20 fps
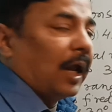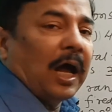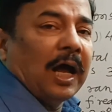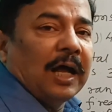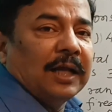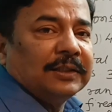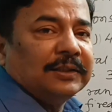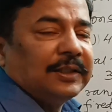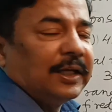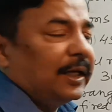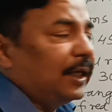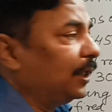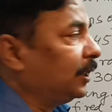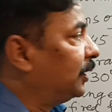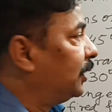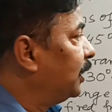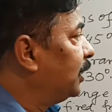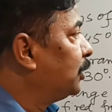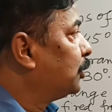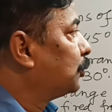
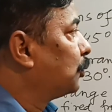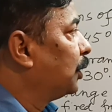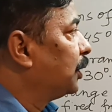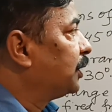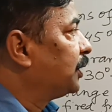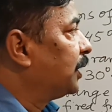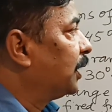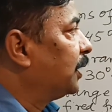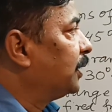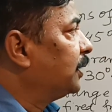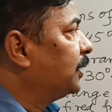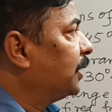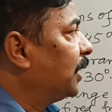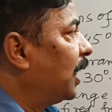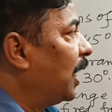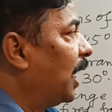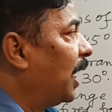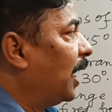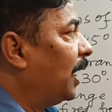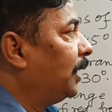answering these questions,
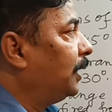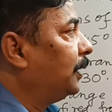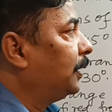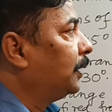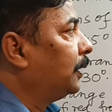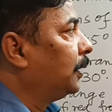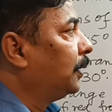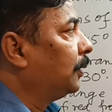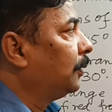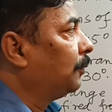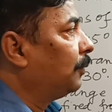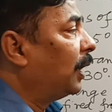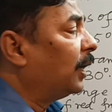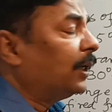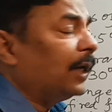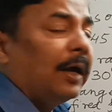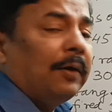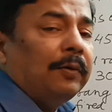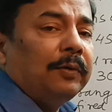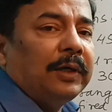and
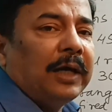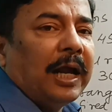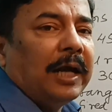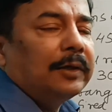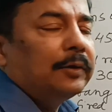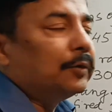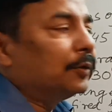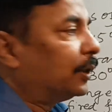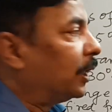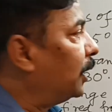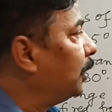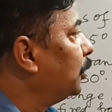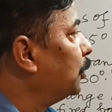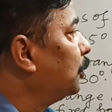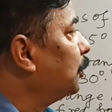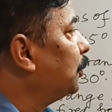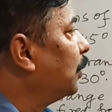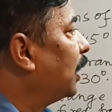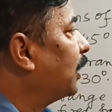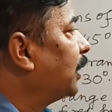what I would like to tell
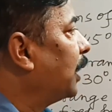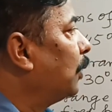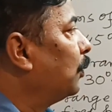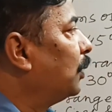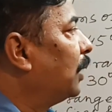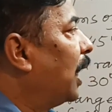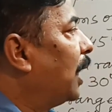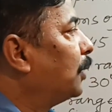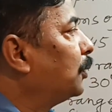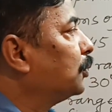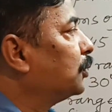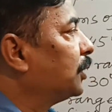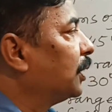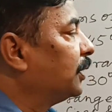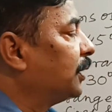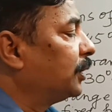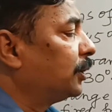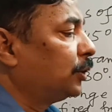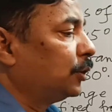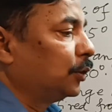you, what I would like to
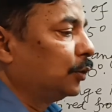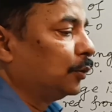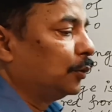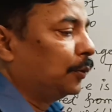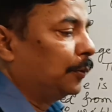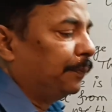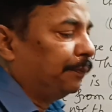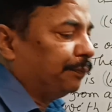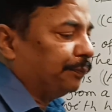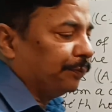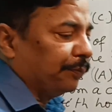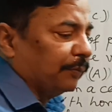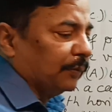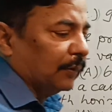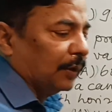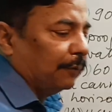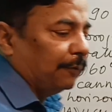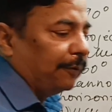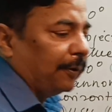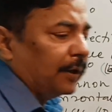suggest you,
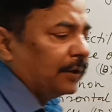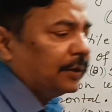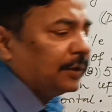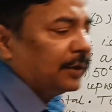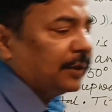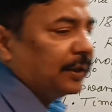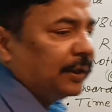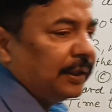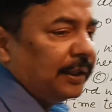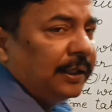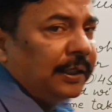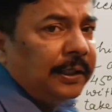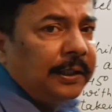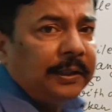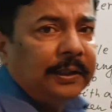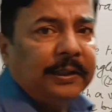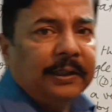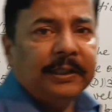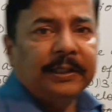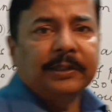first
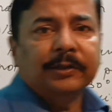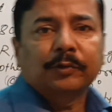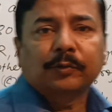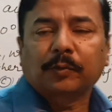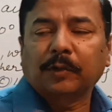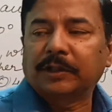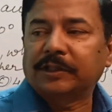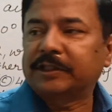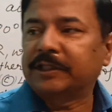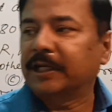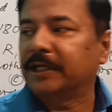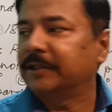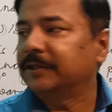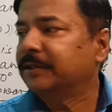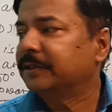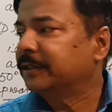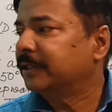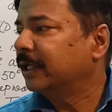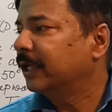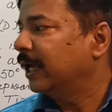see these
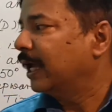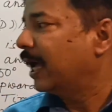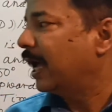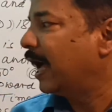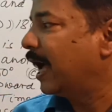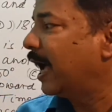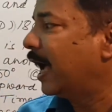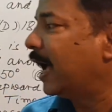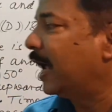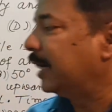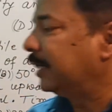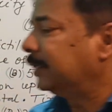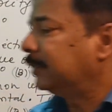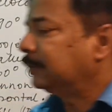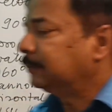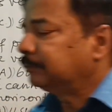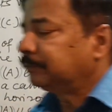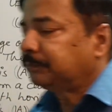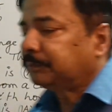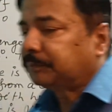questions and